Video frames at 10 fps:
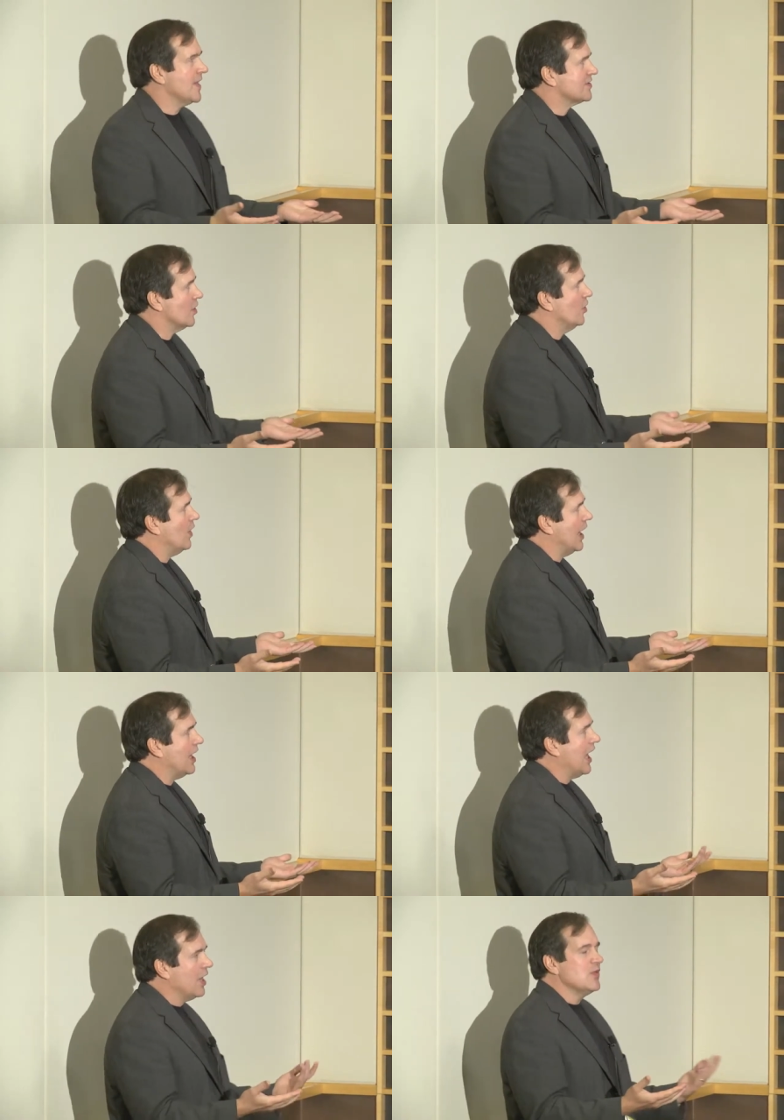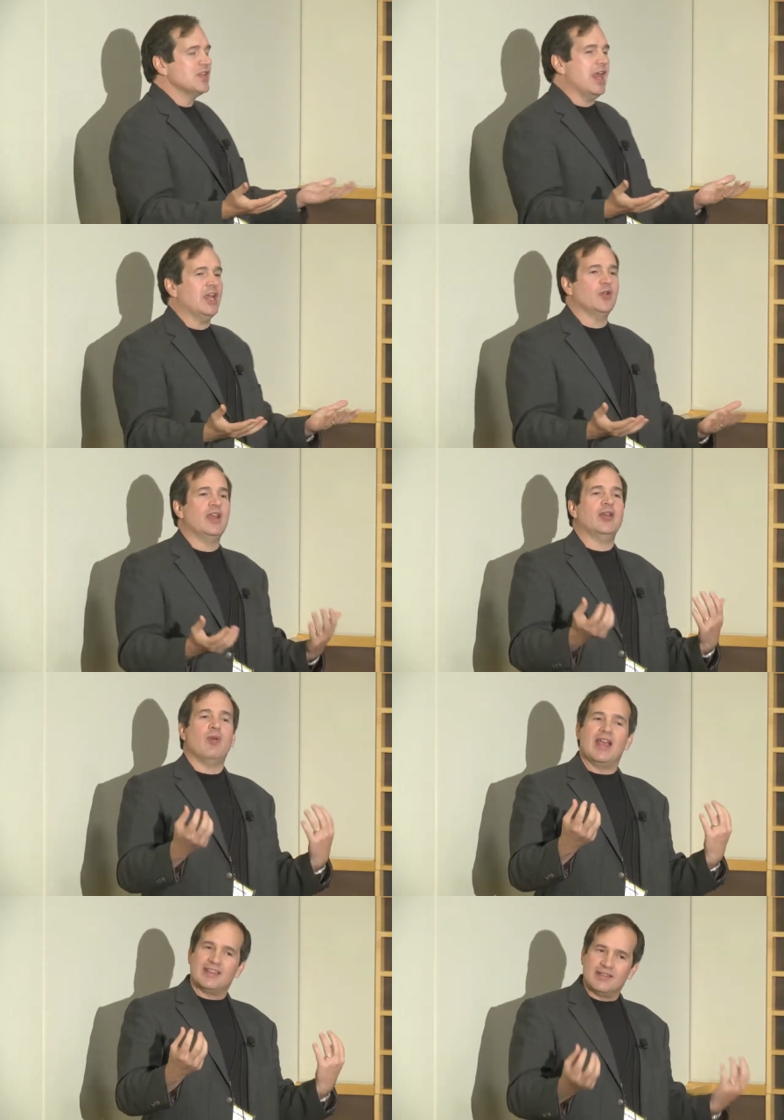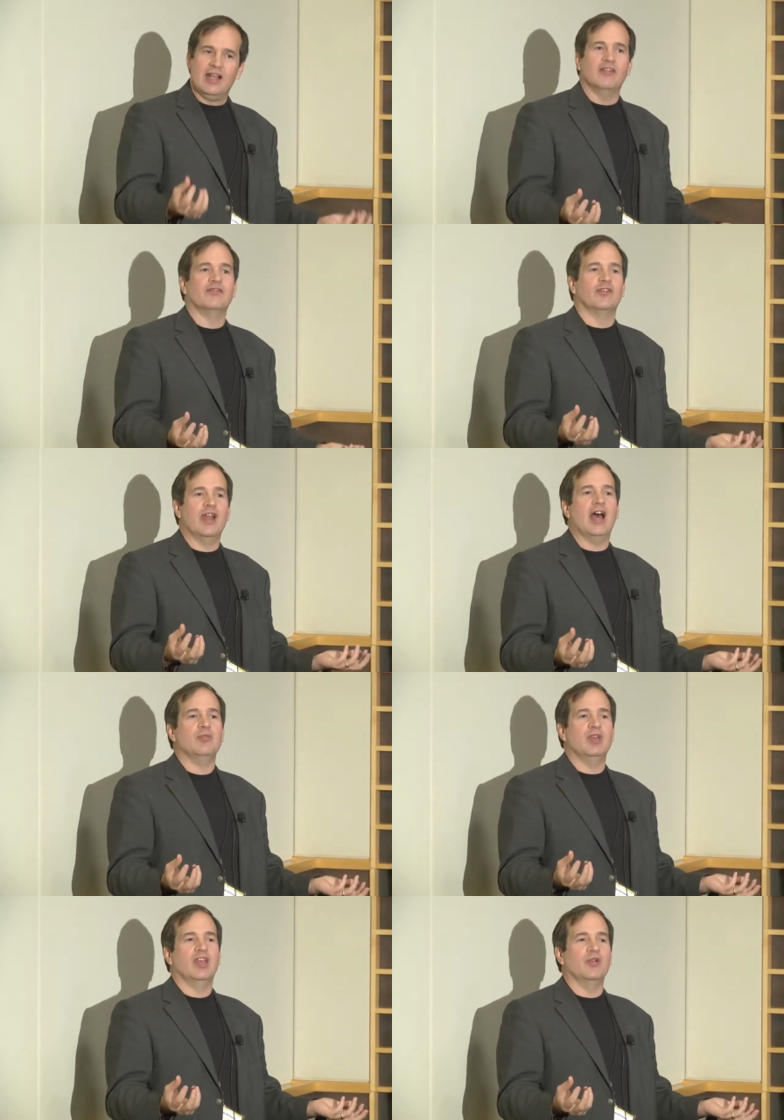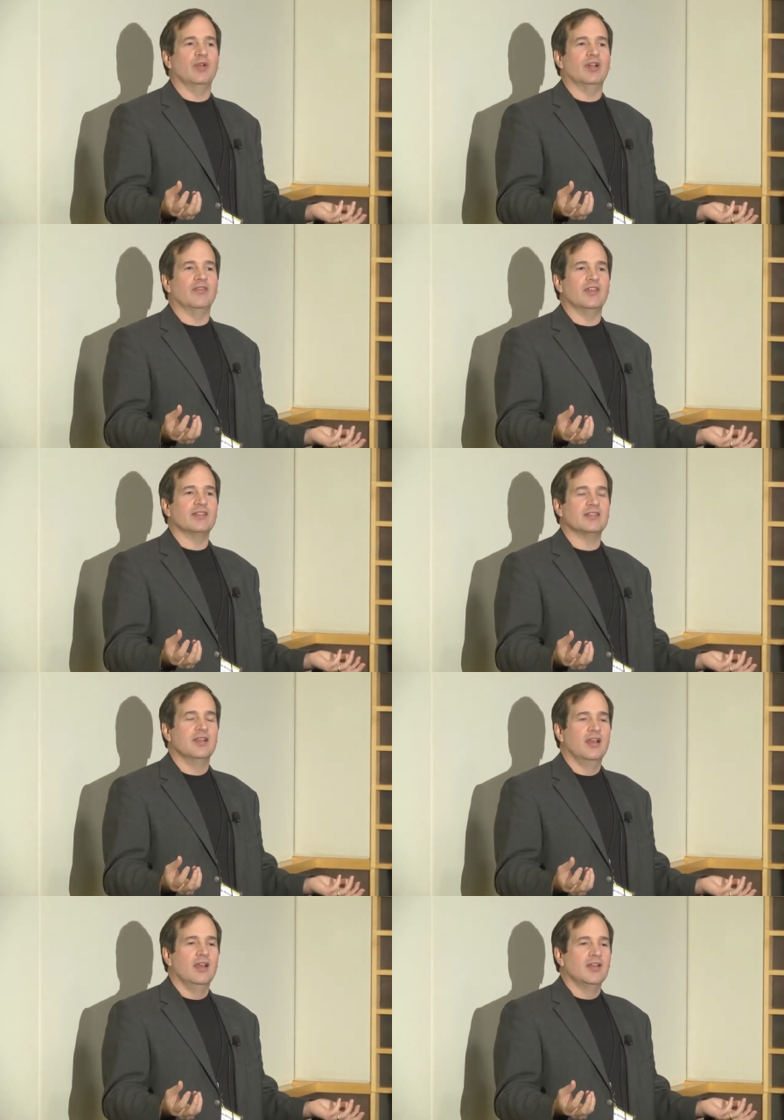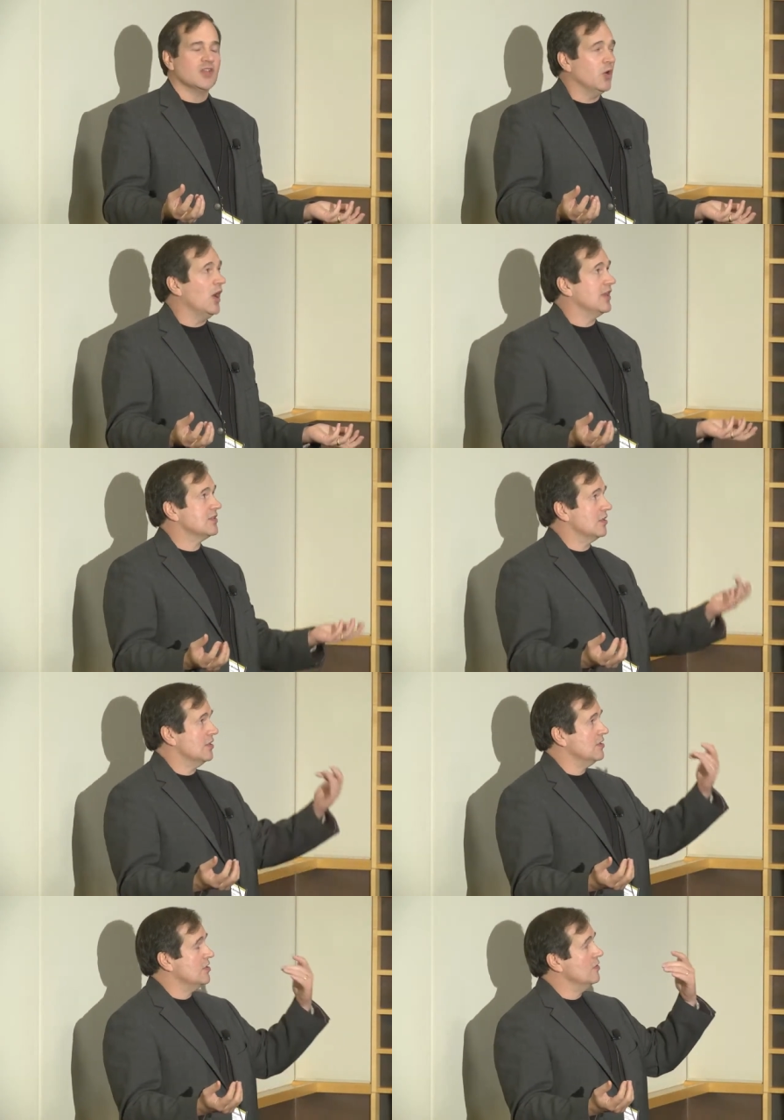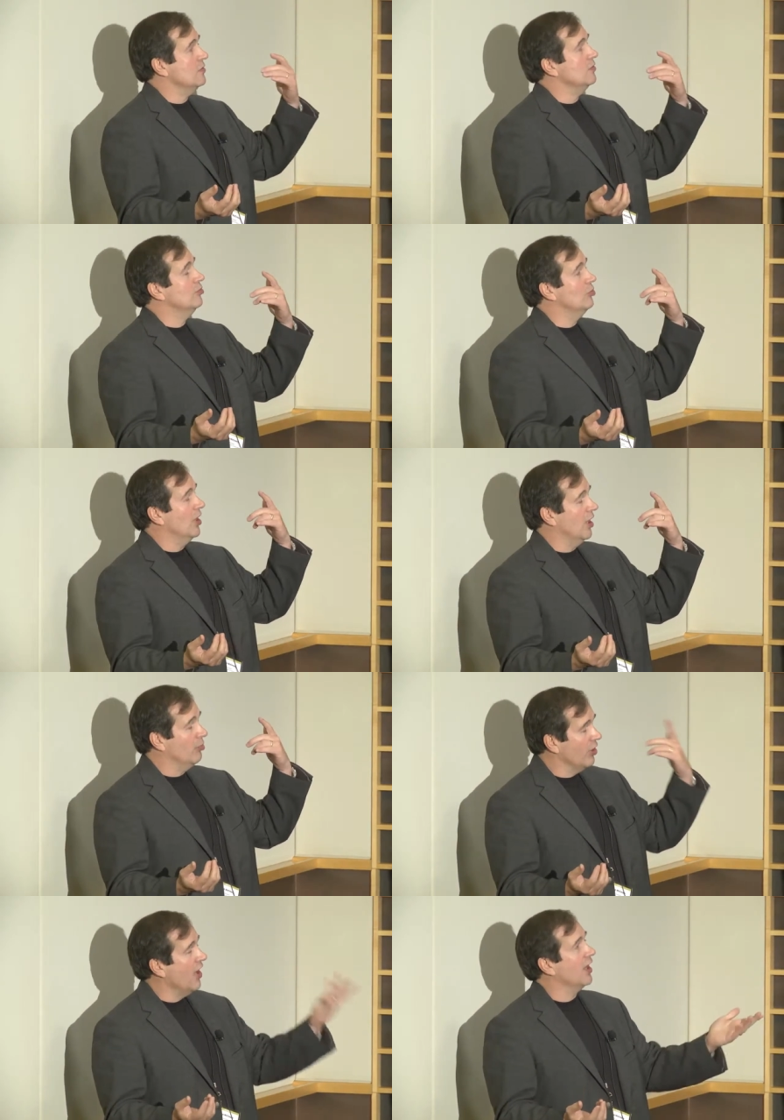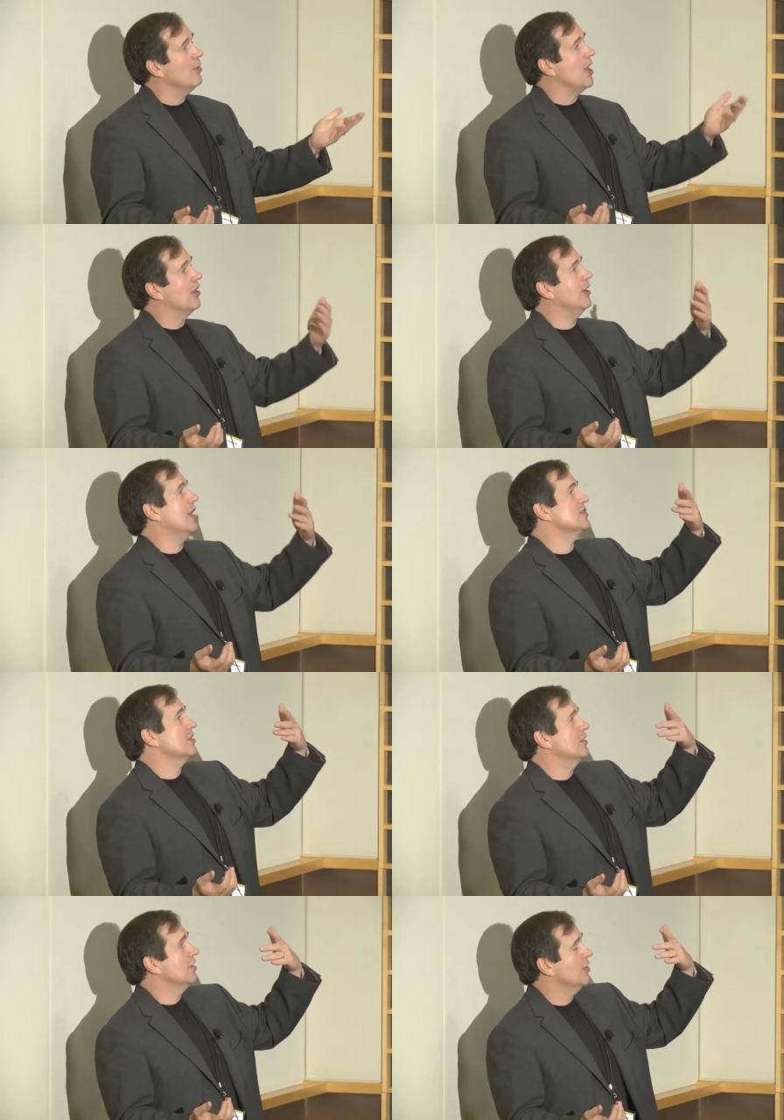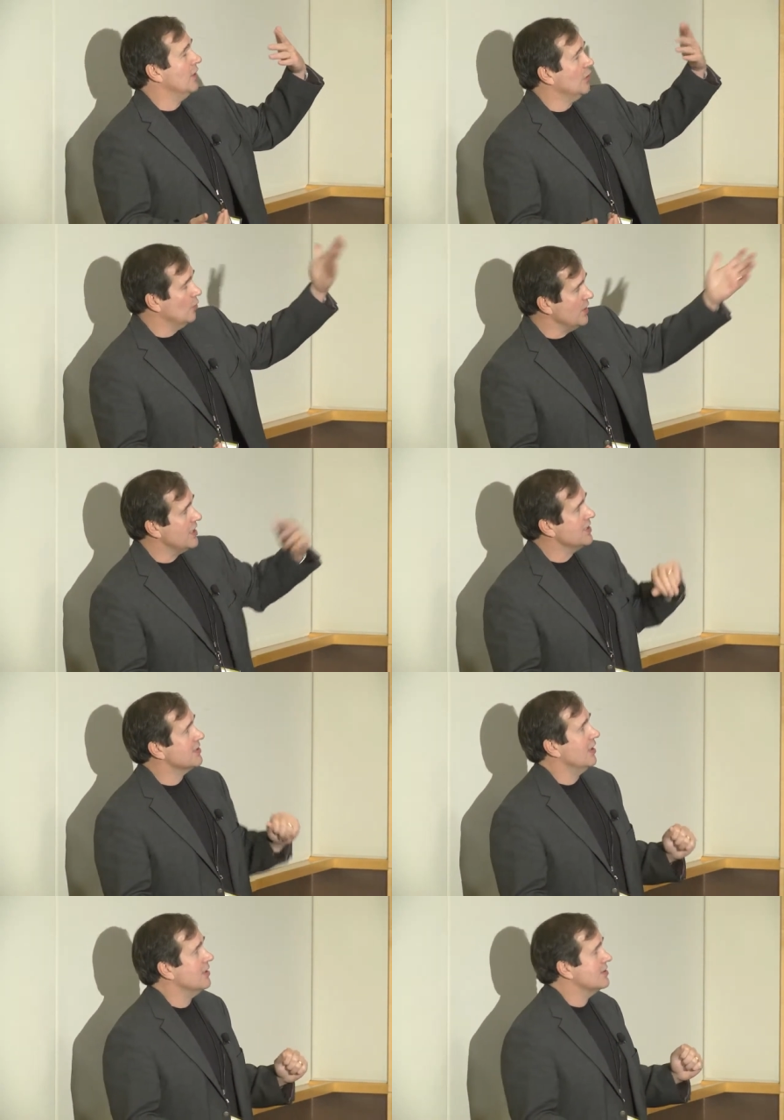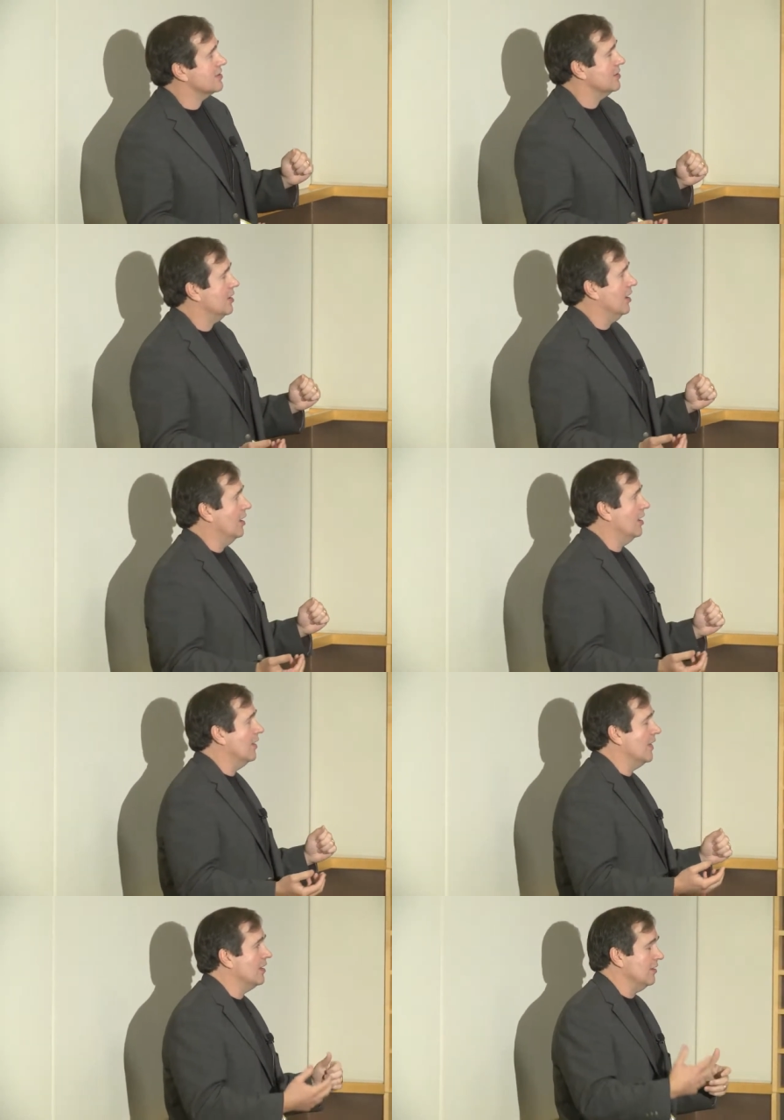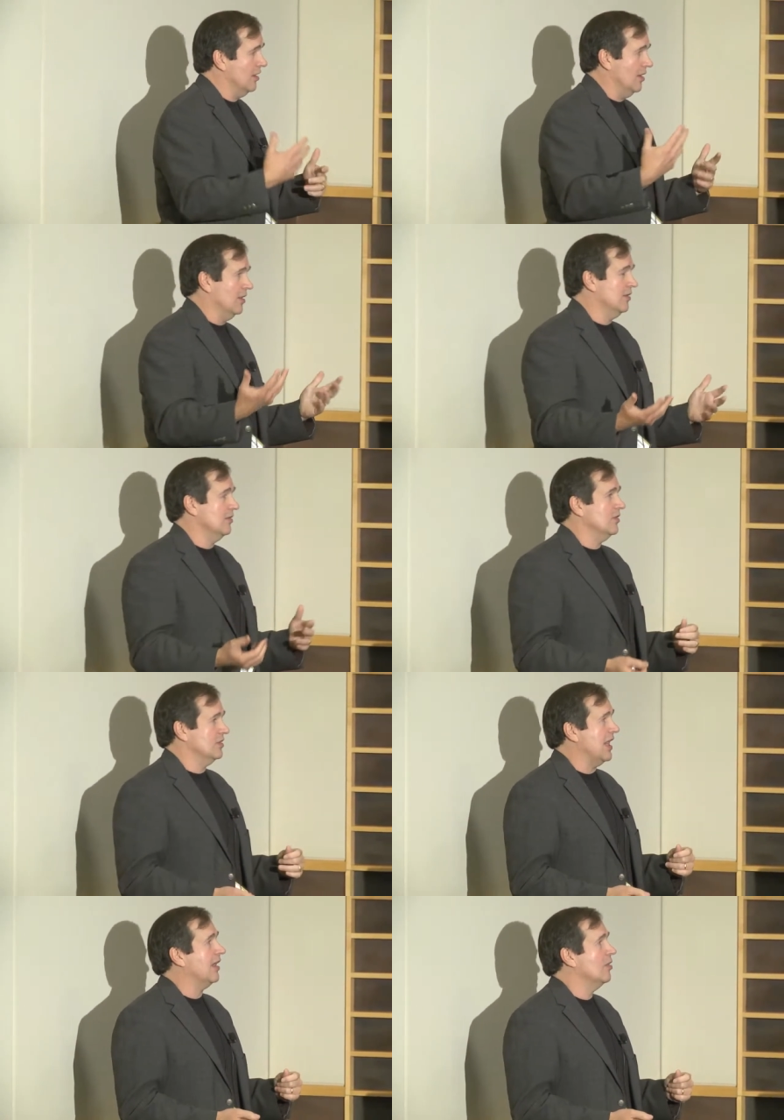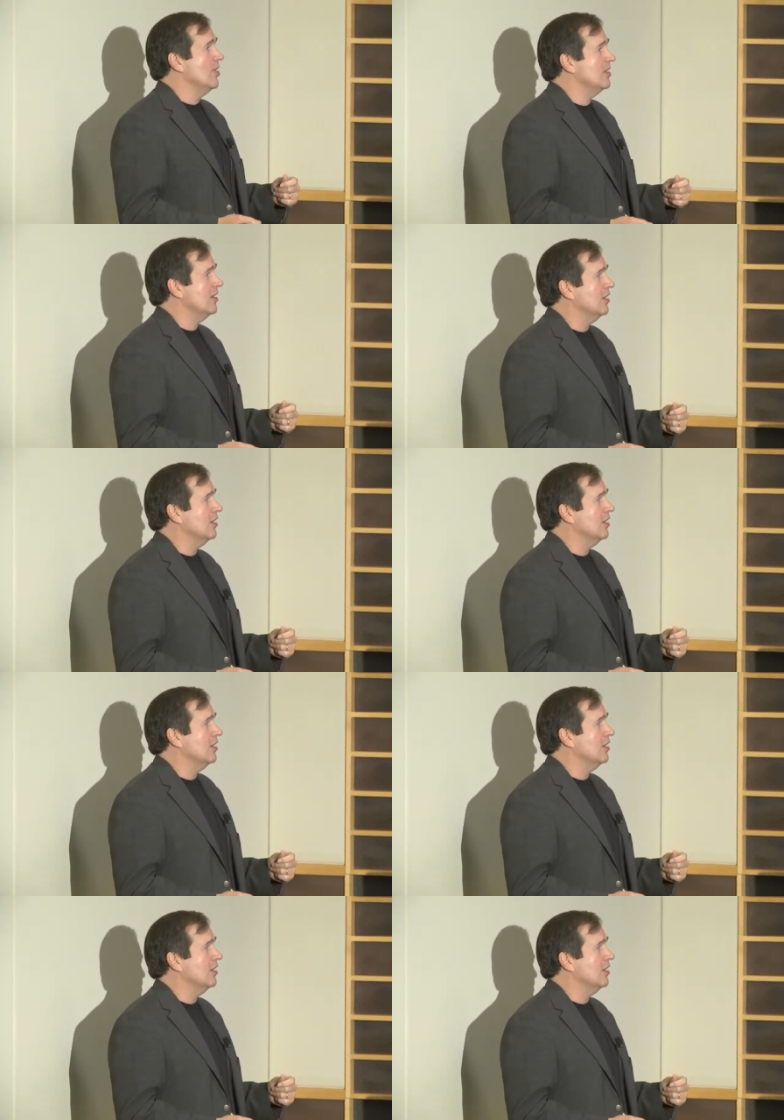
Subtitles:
So I was angry at myself for not being aware of this. So I started to blog about it. I started to create wiki sites that documented